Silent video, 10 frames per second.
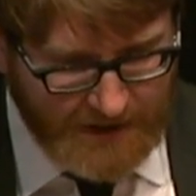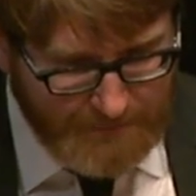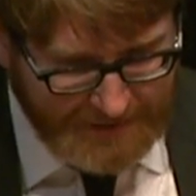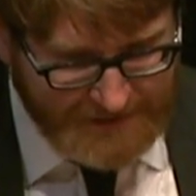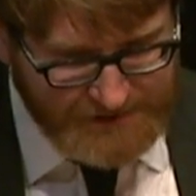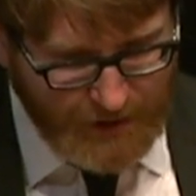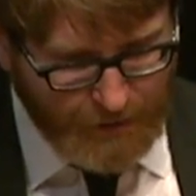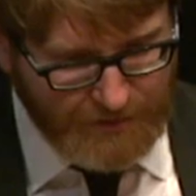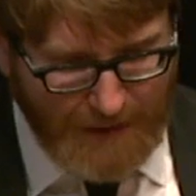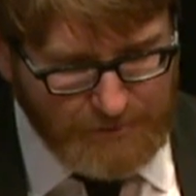because there,
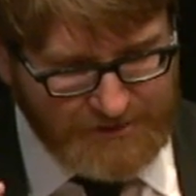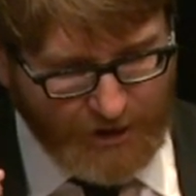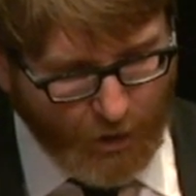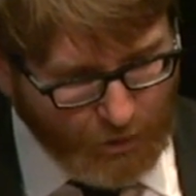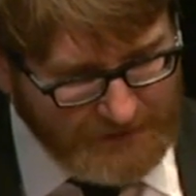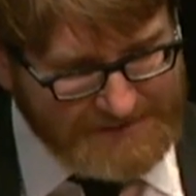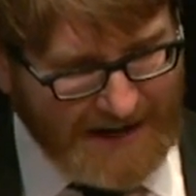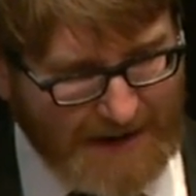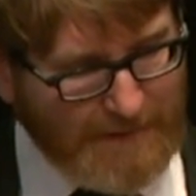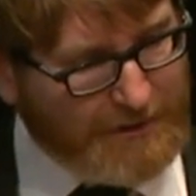that was the only
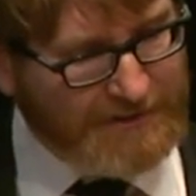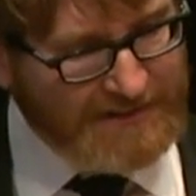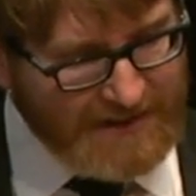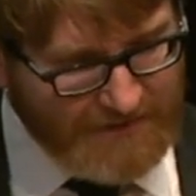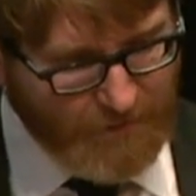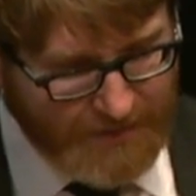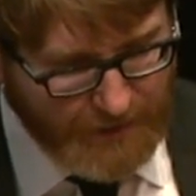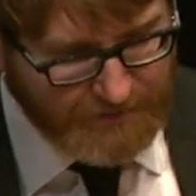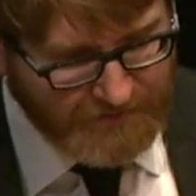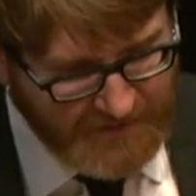time I could live
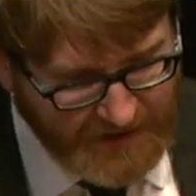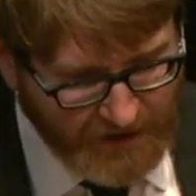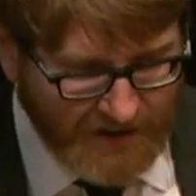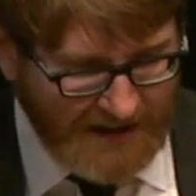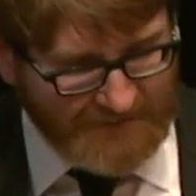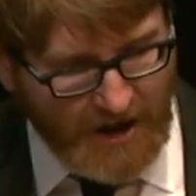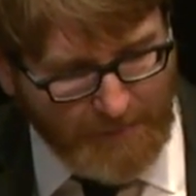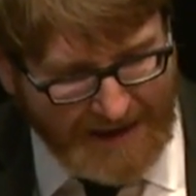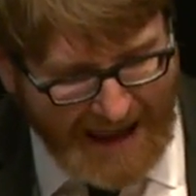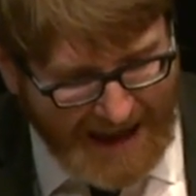without fear of how
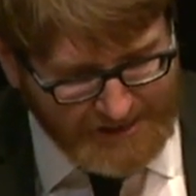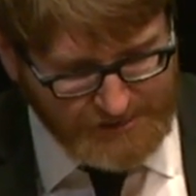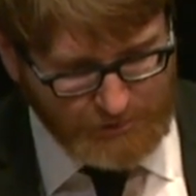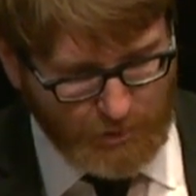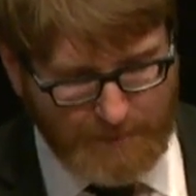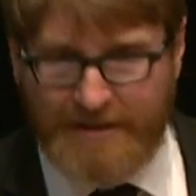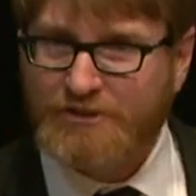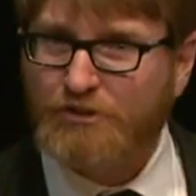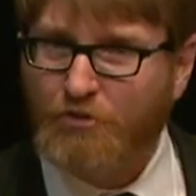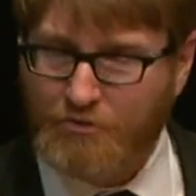my actions were being
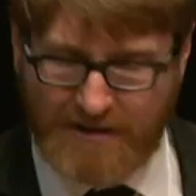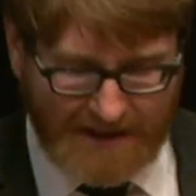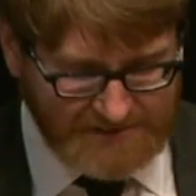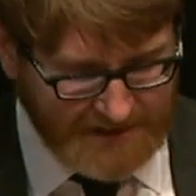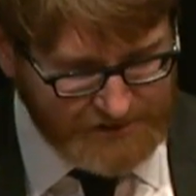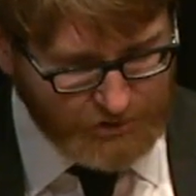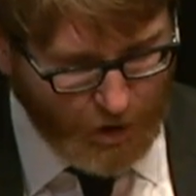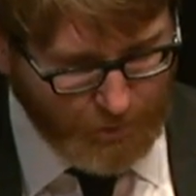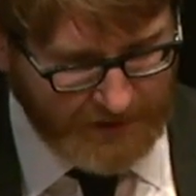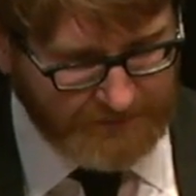scrutinized and
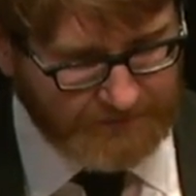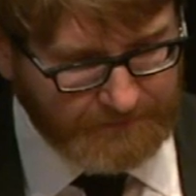interpreted.